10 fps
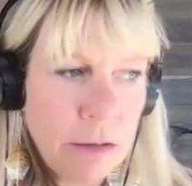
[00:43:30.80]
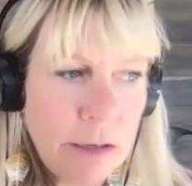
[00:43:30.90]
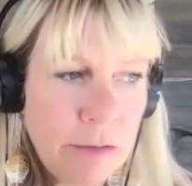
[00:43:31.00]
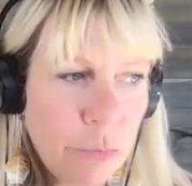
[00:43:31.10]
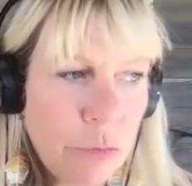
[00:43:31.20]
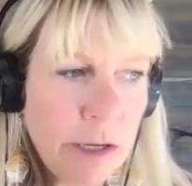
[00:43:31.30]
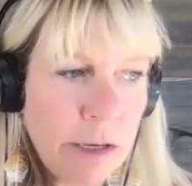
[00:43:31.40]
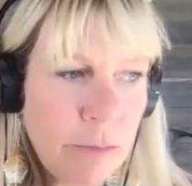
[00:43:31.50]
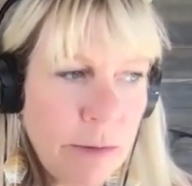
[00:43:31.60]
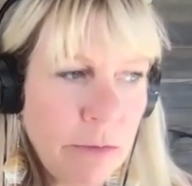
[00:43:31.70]
is
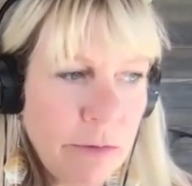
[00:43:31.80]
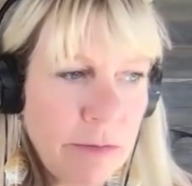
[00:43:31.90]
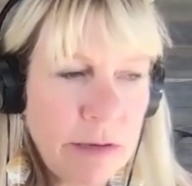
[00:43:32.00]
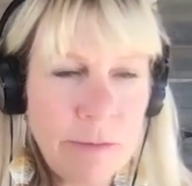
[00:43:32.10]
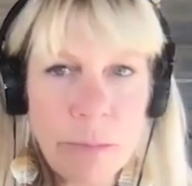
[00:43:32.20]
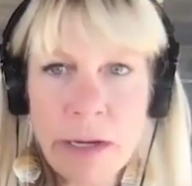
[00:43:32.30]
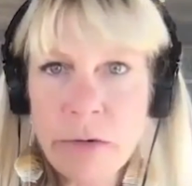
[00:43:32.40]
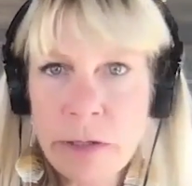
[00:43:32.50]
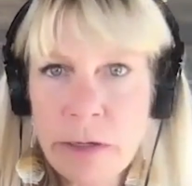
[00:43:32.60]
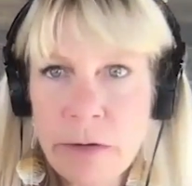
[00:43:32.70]
what is being received by
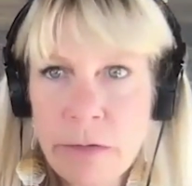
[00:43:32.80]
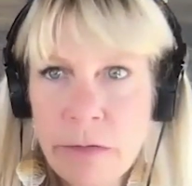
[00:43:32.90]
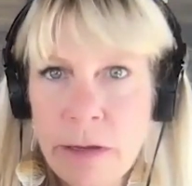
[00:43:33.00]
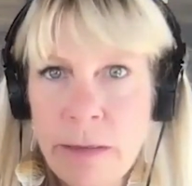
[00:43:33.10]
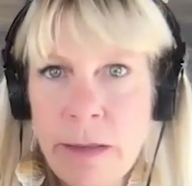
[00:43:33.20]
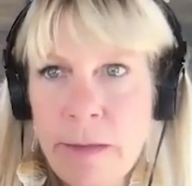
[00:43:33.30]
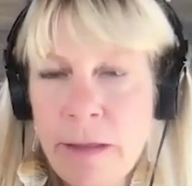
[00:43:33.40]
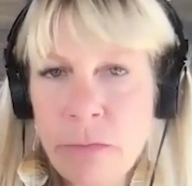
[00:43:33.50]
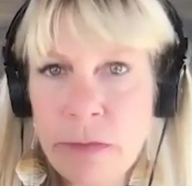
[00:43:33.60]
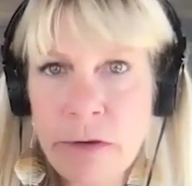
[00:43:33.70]
your leaders. And then
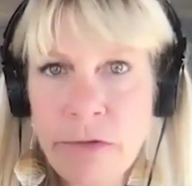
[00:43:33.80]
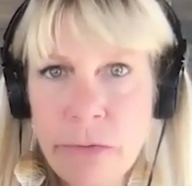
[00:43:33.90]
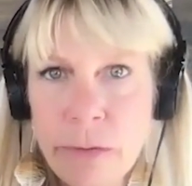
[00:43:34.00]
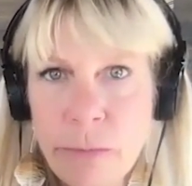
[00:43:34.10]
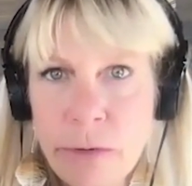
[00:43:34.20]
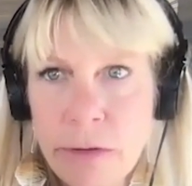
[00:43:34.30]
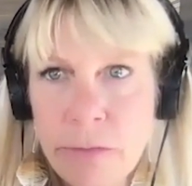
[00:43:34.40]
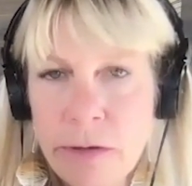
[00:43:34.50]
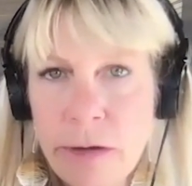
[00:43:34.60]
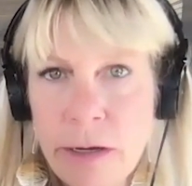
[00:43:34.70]
that's what they show up with
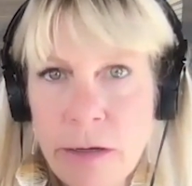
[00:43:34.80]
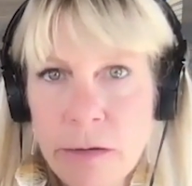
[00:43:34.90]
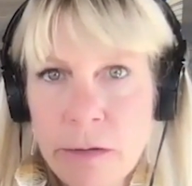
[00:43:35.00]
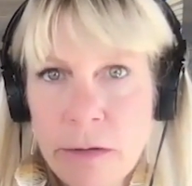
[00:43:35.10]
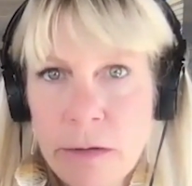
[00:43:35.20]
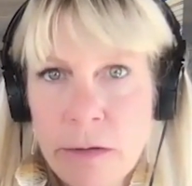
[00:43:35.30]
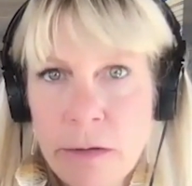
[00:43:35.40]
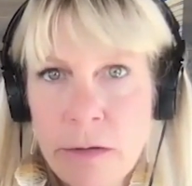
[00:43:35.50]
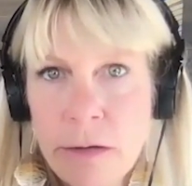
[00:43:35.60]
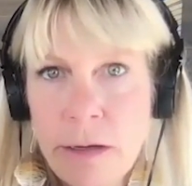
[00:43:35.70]
every day.
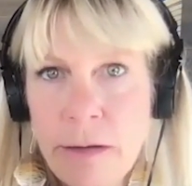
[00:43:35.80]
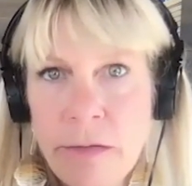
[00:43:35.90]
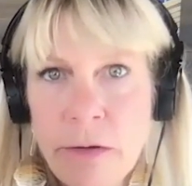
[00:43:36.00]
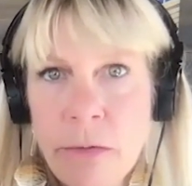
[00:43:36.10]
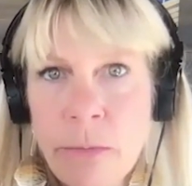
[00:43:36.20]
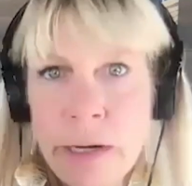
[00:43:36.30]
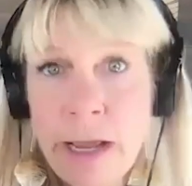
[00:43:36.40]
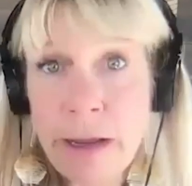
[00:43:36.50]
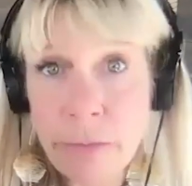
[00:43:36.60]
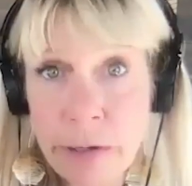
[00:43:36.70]
And so what
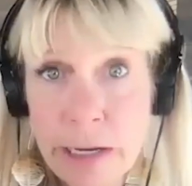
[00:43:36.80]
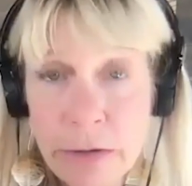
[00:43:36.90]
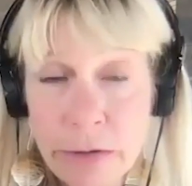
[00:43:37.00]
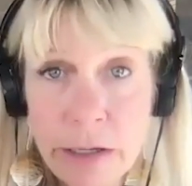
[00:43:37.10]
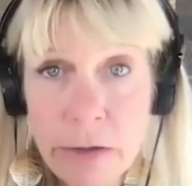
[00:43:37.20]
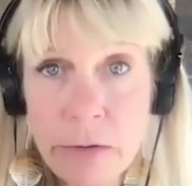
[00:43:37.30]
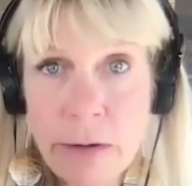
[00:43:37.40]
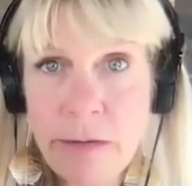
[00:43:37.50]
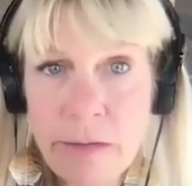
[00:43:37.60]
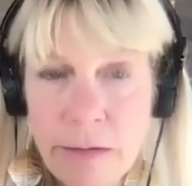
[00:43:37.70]
I when I look at you,
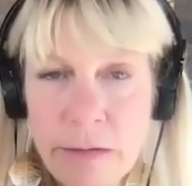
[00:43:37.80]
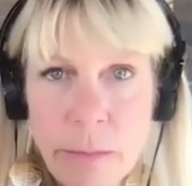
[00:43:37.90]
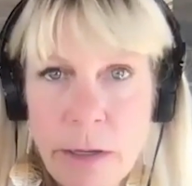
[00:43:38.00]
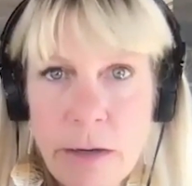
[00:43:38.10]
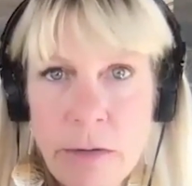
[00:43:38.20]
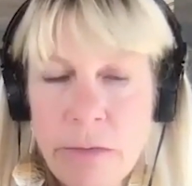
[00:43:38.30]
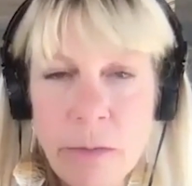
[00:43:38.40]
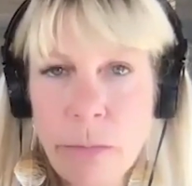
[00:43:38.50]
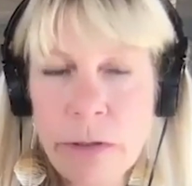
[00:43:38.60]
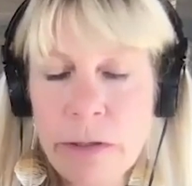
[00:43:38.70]
I see somebody who's
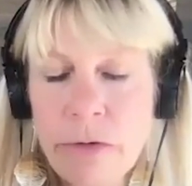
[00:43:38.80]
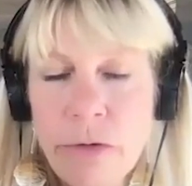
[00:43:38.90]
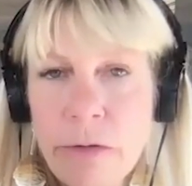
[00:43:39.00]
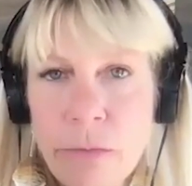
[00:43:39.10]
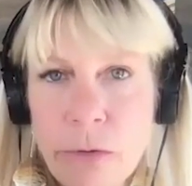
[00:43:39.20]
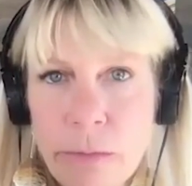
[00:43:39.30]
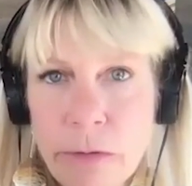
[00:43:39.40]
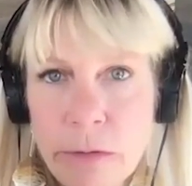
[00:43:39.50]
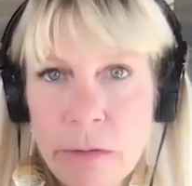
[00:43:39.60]
completely transformed